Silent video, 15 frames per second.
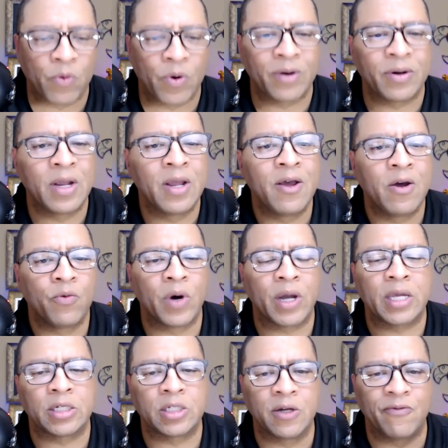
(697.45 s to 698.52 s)

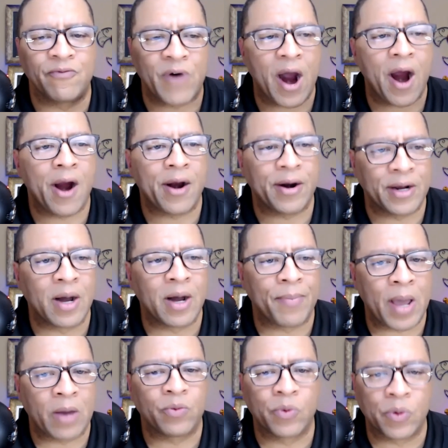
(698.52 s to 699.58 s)
What gets you fired up
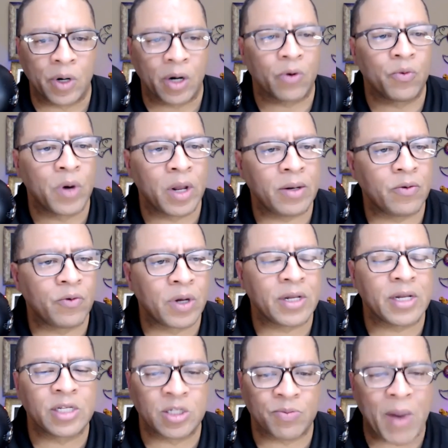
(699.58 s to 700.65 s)
at work? What
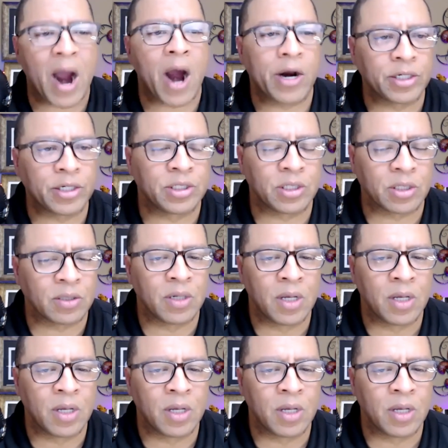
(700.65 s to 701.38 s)
inspires you?